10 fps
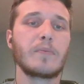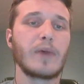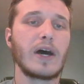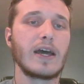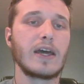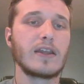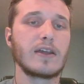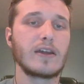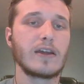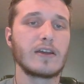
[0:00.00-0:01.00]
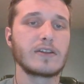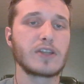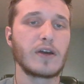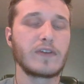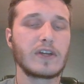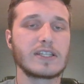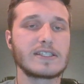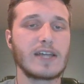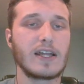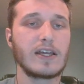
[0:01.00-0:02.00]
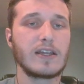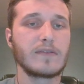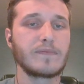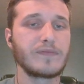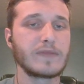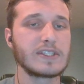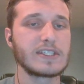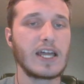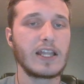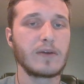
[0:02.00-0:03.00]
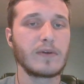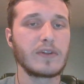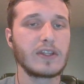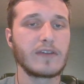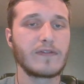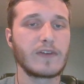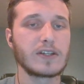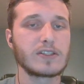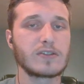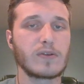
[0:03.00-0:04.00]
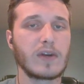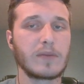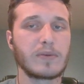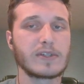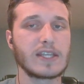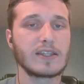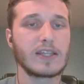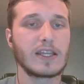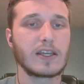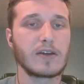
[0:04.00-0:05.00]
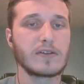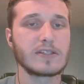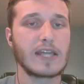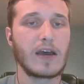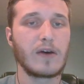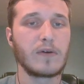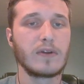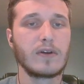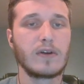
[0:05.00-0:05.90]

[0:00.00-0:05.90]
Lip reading: But so if you're gonna sell it within the first 20% that it goes down,